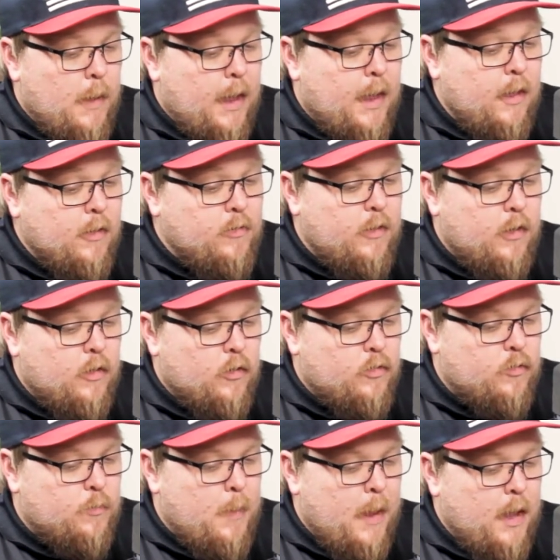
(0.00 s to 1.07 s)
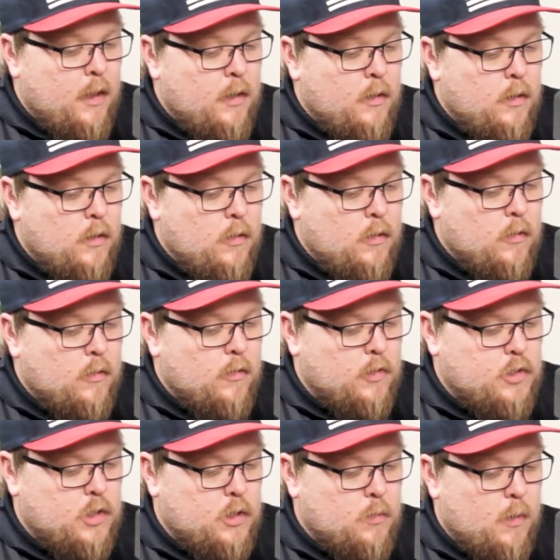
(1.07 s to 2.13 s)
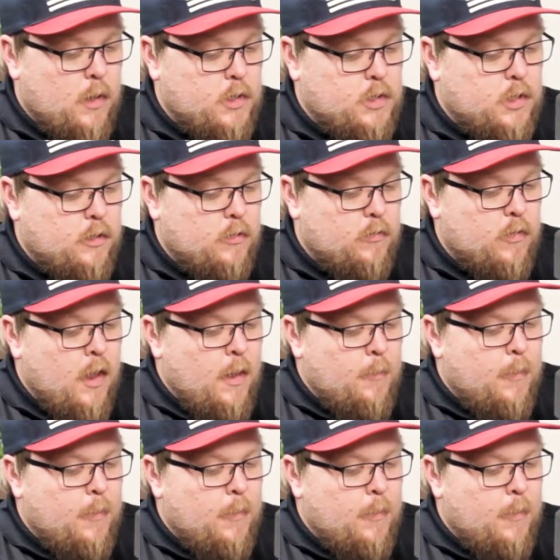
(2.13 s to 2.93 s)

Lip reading: his years span the generations.